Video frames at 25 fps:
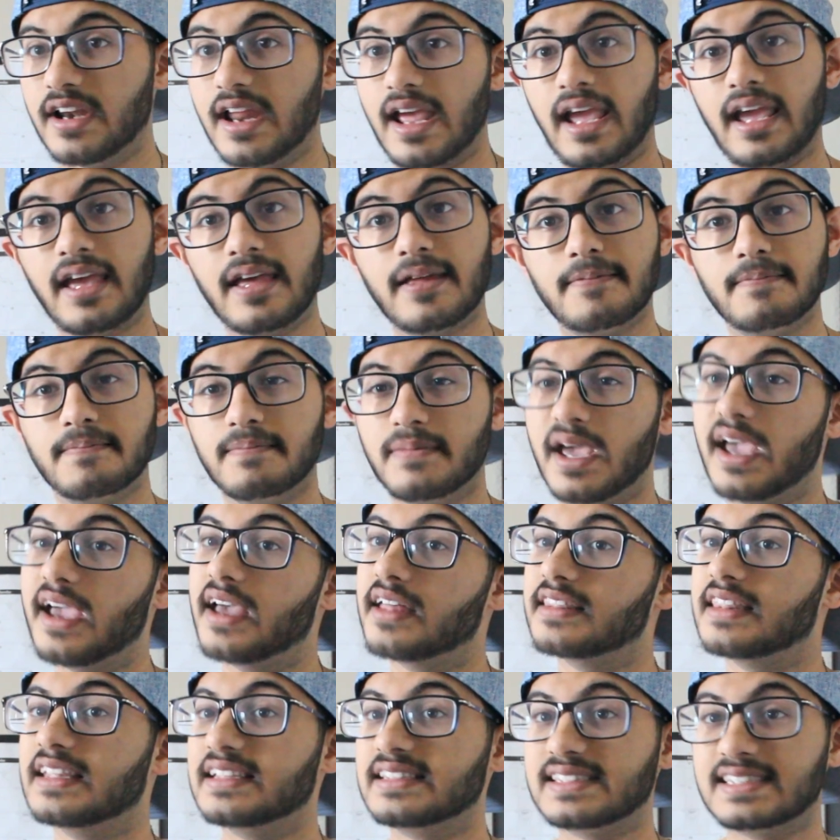And
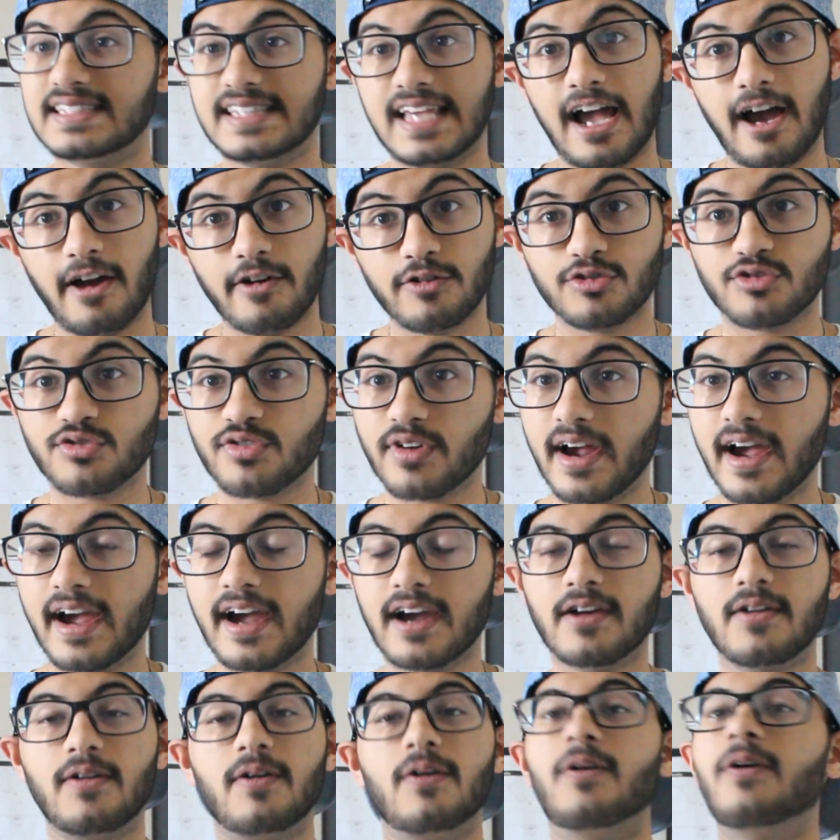man, the
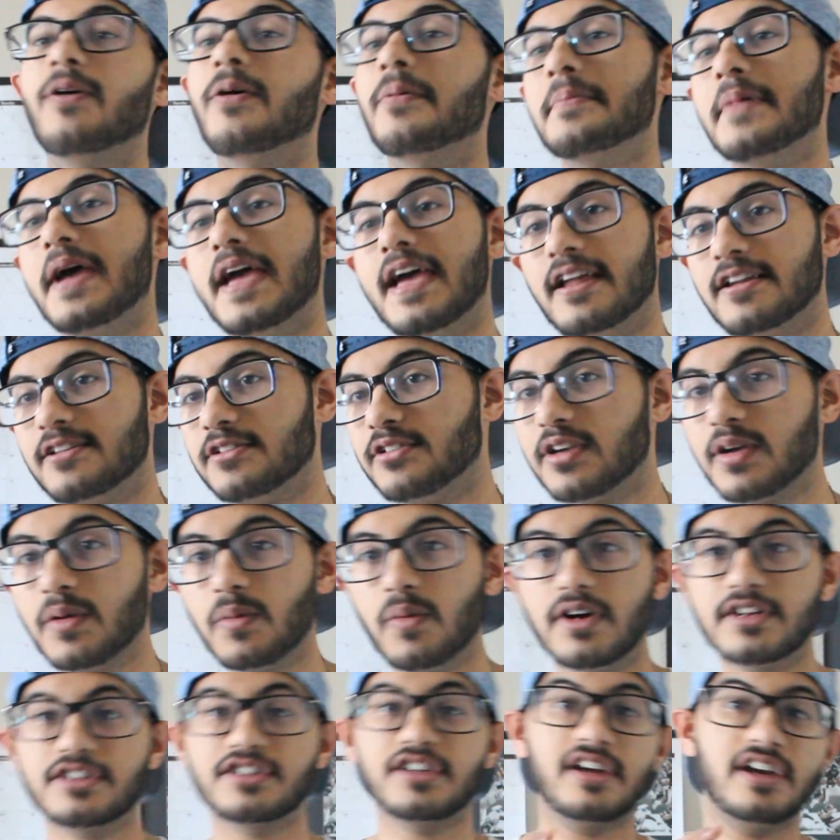soundtrack, oh man, you can
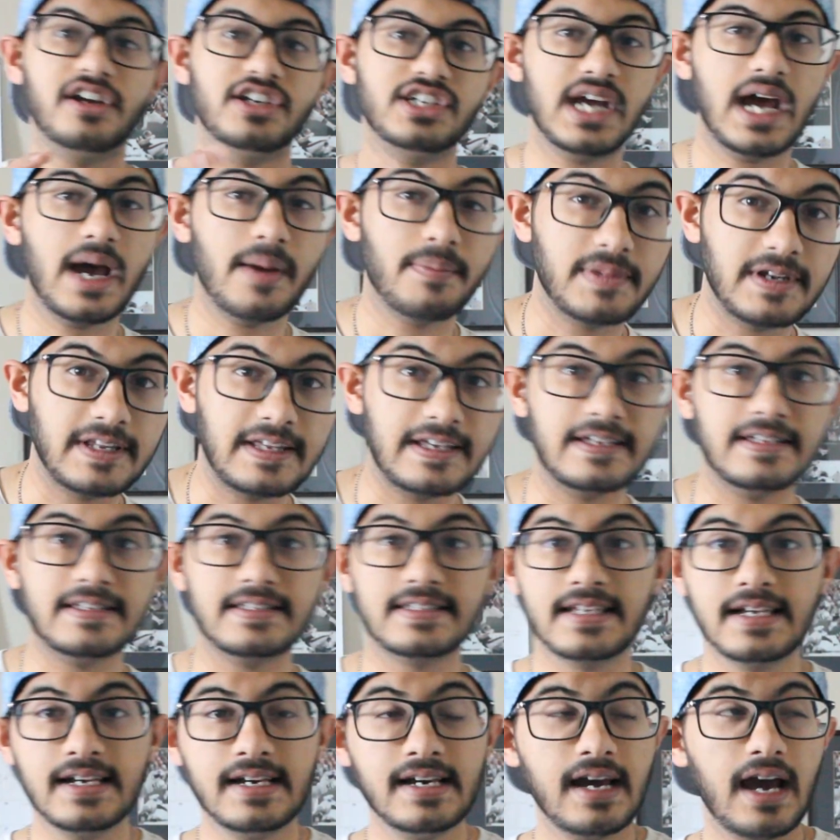watch it in Japanese.